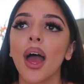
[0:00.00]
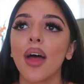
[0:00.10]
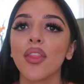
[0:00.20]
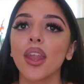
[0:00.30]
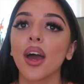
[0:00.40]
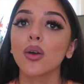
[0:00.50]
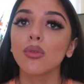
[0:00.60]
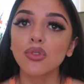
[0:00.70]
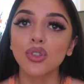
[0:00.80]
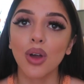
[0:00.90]
And then I
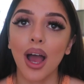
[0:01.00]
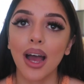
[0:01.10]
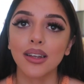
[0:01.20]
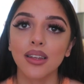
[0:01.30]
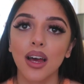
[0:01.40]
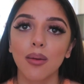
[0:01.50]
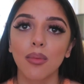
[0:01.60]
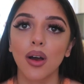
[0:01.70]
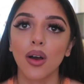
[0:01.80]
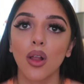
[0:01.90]
also had,
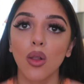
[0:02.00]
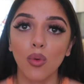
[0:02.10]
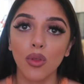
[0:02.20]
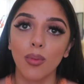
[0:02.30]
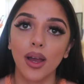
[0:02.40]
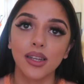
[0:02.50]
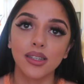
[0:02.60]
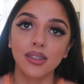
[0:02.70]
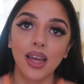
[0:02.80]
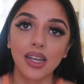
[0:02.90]
along with my
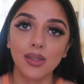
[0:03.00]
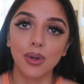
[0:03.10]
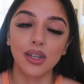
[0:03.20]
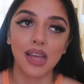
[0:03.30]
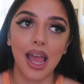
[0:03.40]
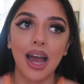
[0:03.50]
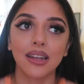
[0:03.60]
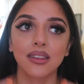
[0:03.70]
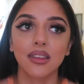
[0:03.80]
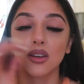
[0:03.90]
textbooks, I
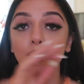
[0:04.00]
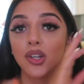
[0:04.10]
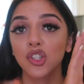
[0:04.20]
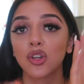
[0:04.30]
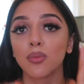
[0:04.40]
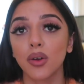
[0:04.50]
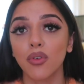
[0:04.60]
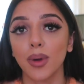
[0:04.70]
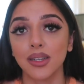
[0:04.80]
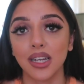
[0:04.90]
had the question book
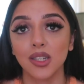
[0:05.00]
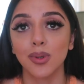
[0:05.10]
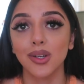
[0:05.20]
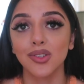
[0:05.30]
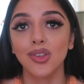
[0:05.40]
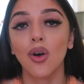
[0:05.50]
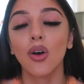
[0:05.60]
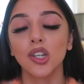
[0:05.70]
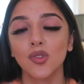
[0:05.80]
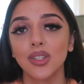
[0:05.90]
for my textbooks, so the
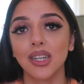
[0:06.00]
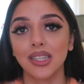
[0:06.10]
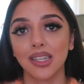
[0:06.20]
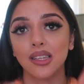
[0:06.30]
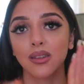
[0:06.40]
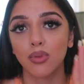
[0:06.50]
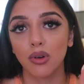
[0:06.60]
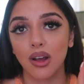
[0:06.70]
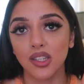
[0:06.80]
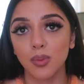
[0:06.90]
Oxford Assess and
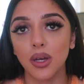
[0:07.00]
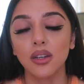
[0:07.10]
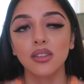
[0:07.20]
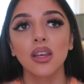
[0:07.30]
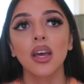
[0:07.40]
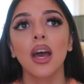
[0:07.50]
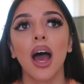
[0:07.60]
Progress books,